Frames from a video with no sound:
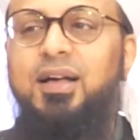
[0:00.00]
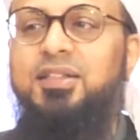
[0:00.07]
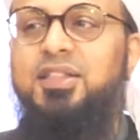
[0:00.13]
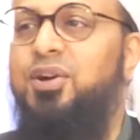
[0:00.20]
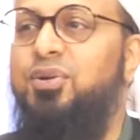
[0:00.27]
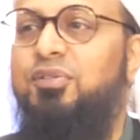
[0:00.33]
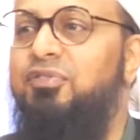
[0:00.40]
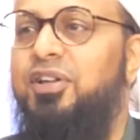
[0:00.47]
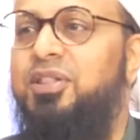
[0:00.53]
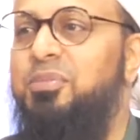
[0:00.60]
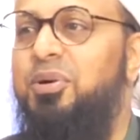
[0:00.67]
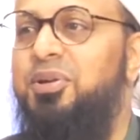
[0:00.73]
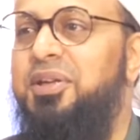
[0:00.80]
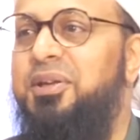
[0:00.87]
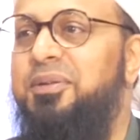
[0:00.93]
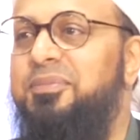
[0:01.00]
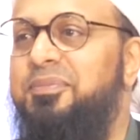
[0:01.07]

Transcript: They couldn't find the body.